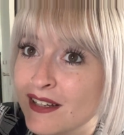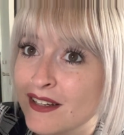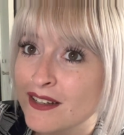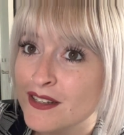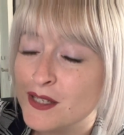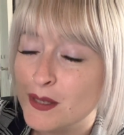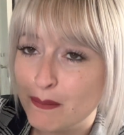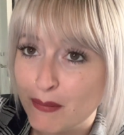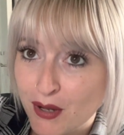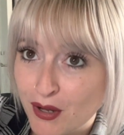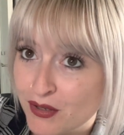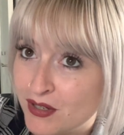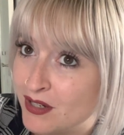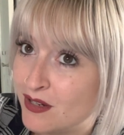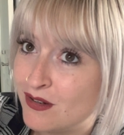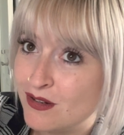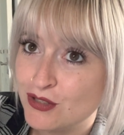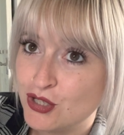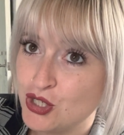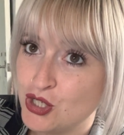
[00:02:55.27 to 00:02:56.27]
to burn a
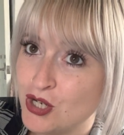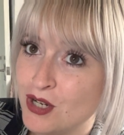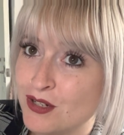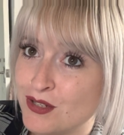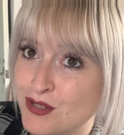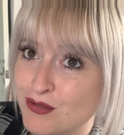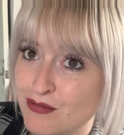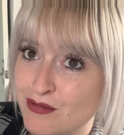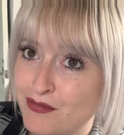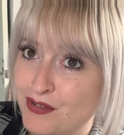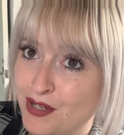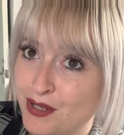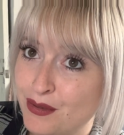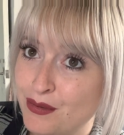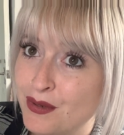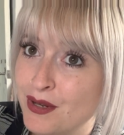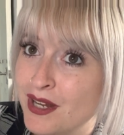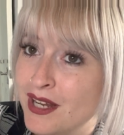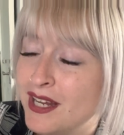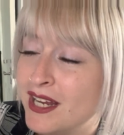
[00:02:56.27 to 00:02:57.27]
large jar to review.